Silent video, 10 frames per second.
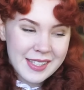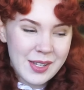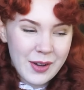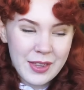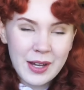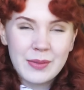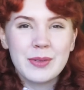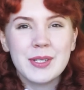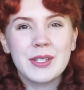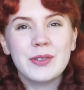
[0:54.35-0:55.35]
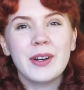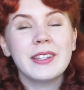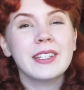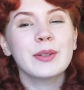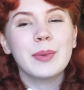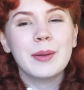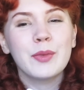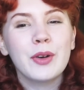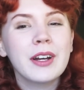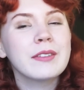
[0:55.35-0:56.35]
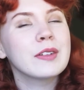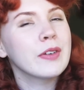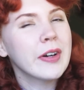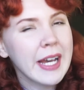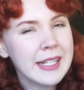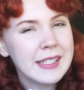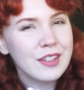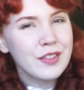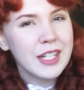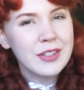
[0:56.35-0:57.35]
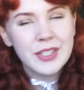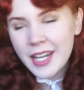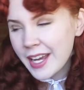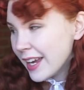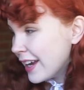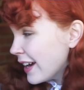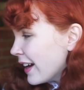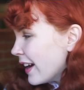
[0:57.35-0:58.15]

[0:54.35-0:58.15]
So I thought we would do a little bit more of a relaxing video today.